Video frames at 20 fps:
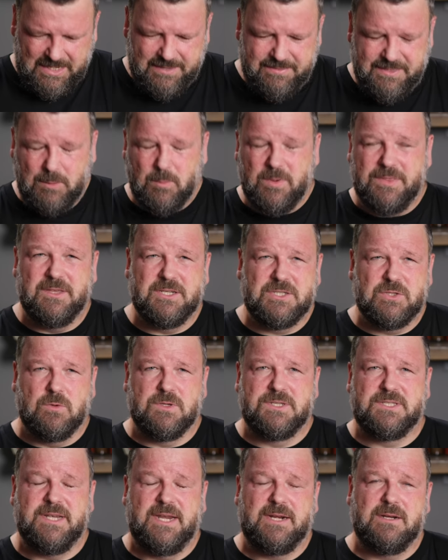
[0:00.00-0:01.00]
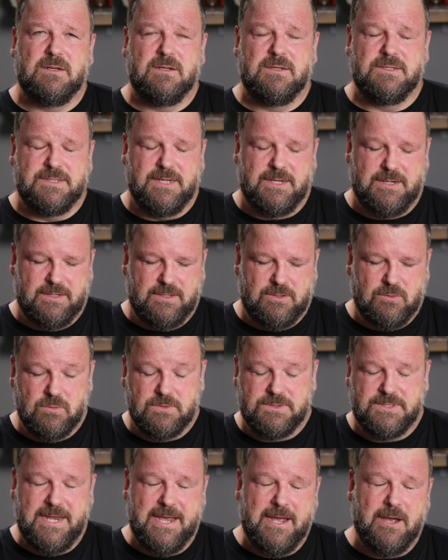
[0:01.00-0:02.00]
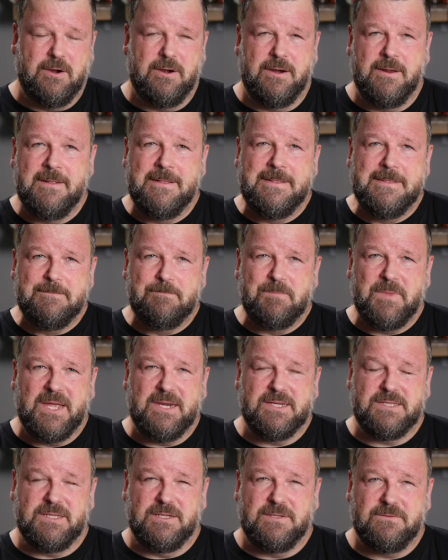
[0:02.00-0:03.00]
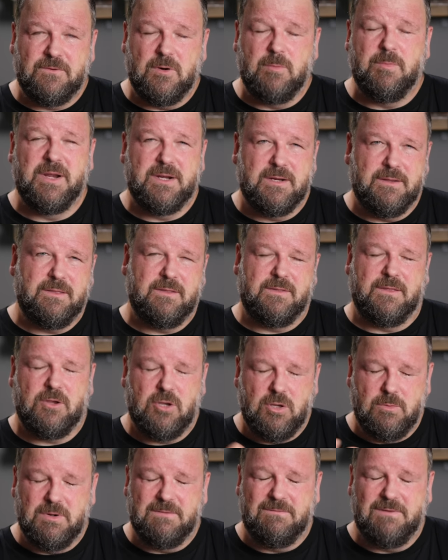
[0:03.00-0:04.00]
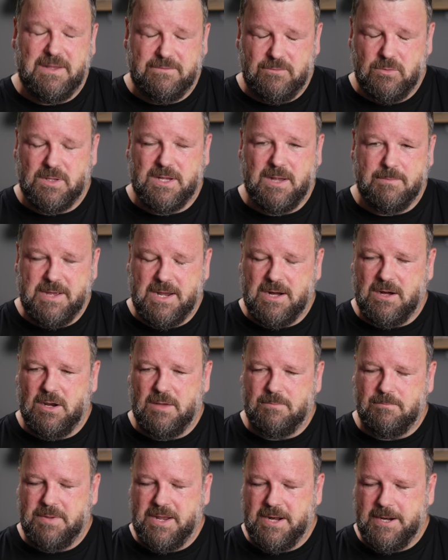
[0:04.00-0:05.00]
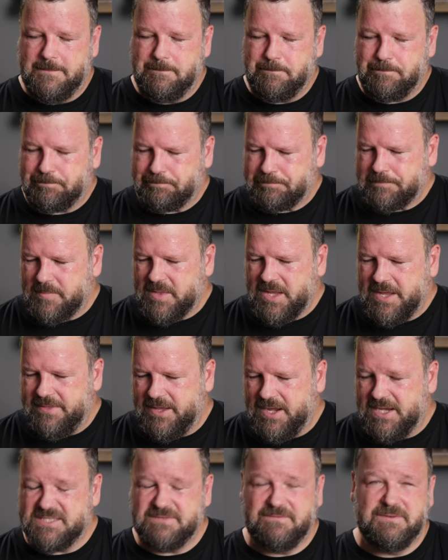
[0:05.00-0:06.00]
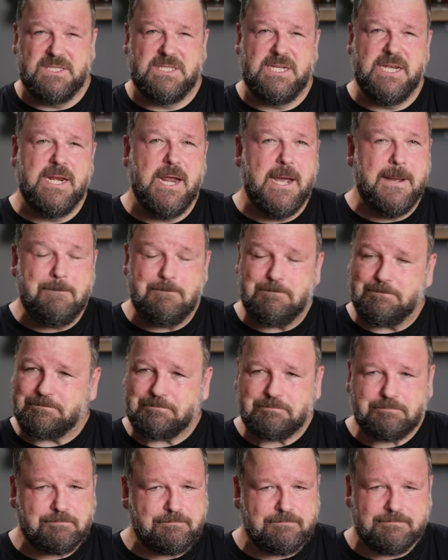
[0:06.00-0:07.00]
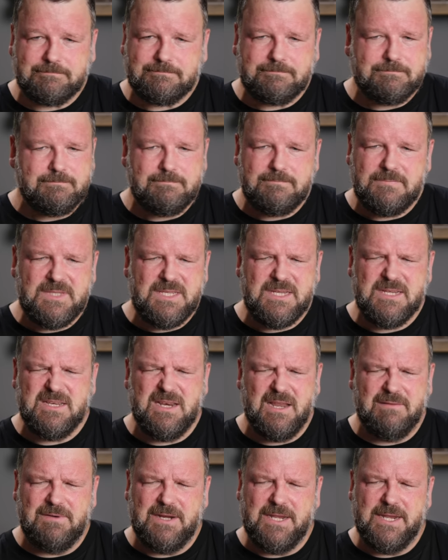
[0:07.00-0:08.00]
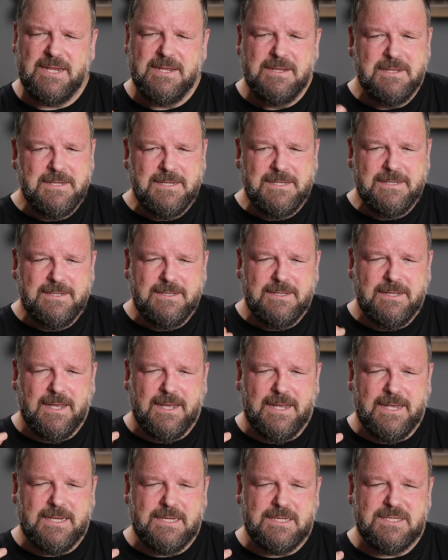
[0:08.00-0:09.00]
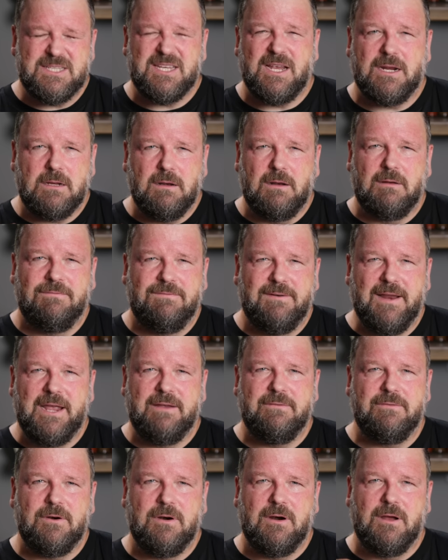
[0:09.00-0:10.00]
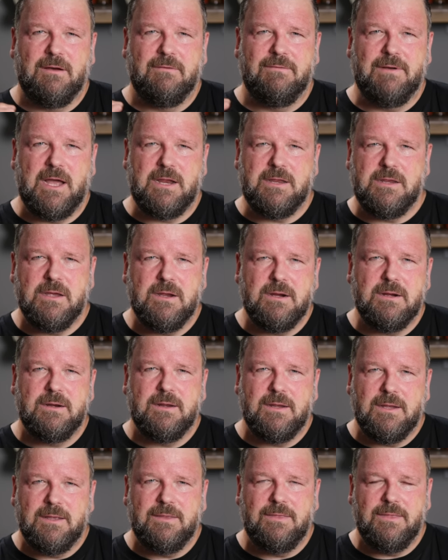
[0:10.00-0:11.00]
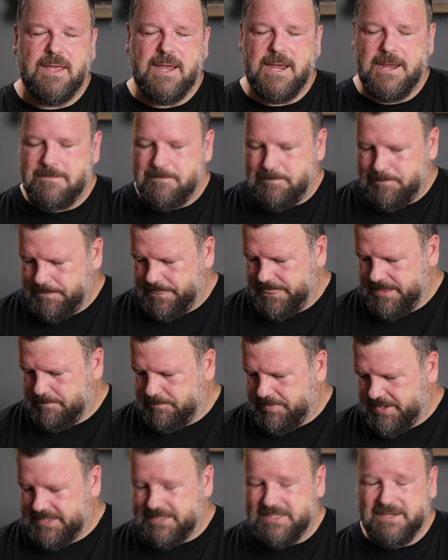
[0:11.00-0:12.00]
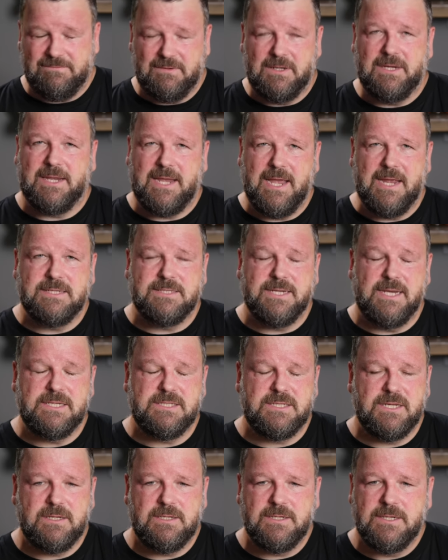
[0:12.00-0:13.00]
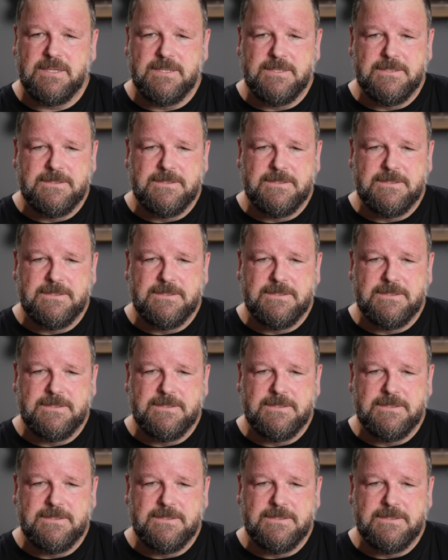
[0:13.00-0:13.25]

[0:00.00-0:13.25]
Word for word: think when the sauce settles and it cools down and it sits for a bit, I think the cumin flavor will come out a lot better. The asafoetida, lovely subtle flavor of onion in there, but definitely can taste it.